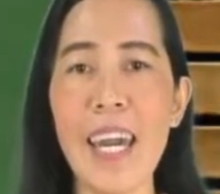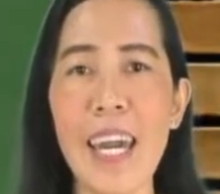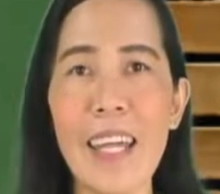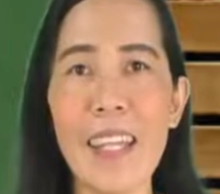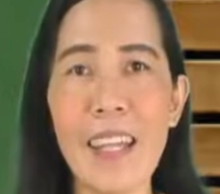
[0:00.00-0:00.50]

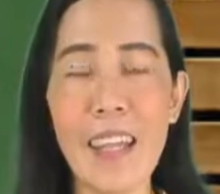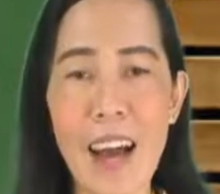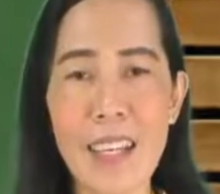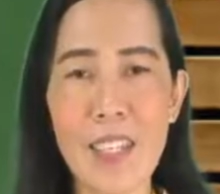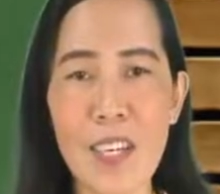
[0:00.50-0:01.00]
And the
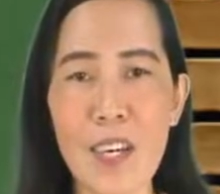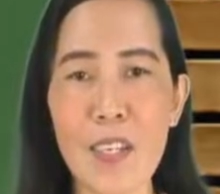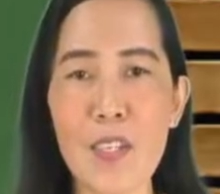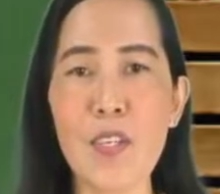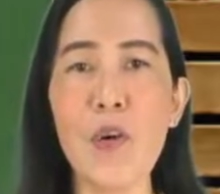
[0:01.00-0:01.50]
last
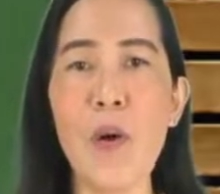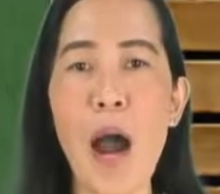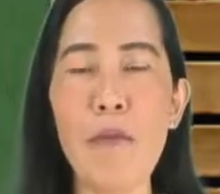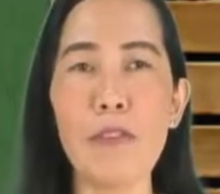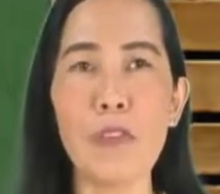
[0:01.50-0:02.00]
is you
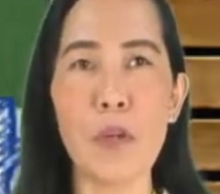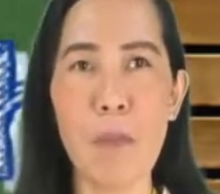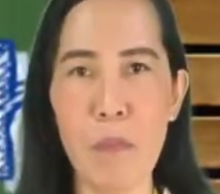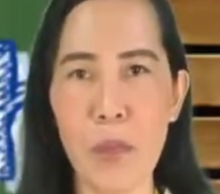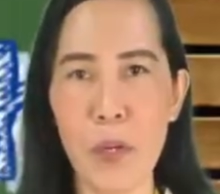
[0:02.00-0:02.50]
have to
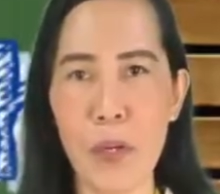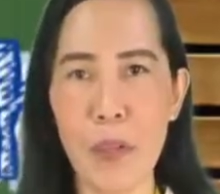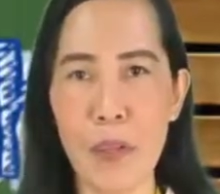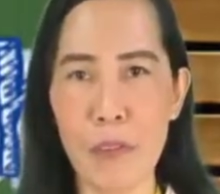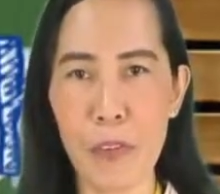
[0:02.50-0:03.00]
remember
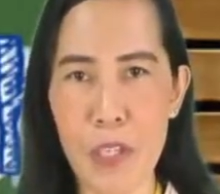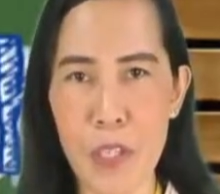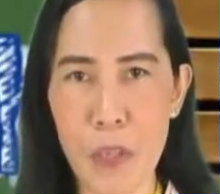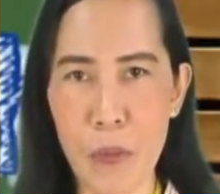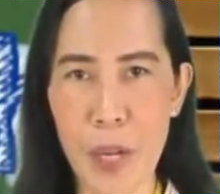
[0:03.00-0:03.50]
the first
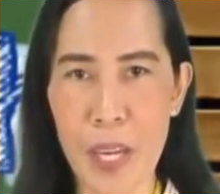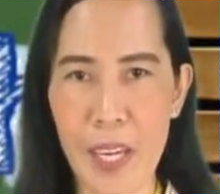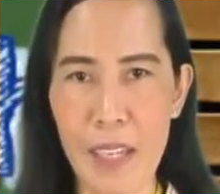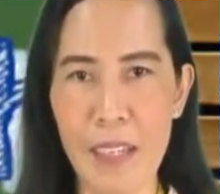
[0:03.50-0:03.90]
3.